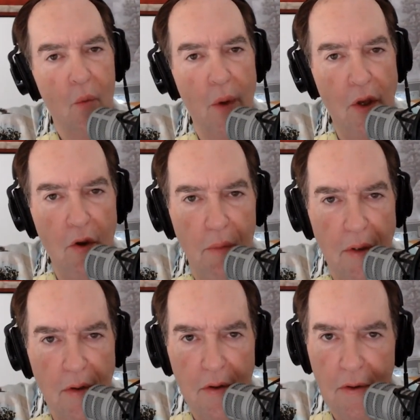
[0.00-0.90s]
We
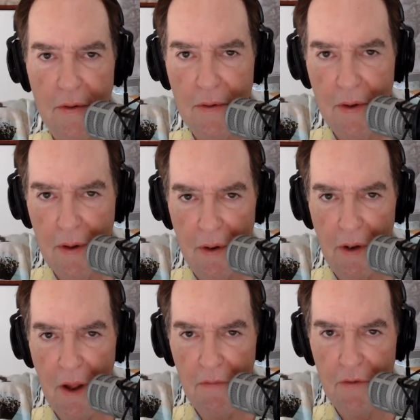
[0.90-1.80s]
humans
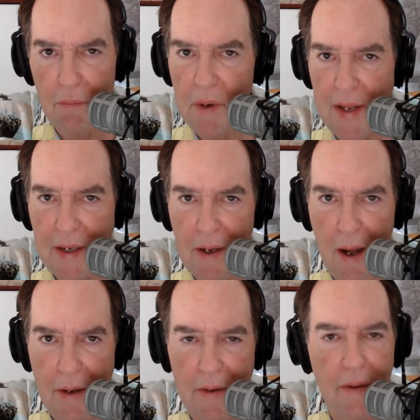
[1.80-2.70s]
love to play
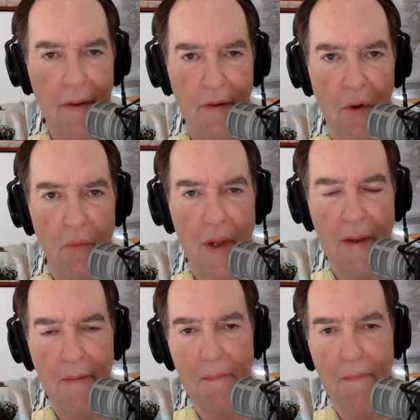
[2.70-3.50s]
God, don't we?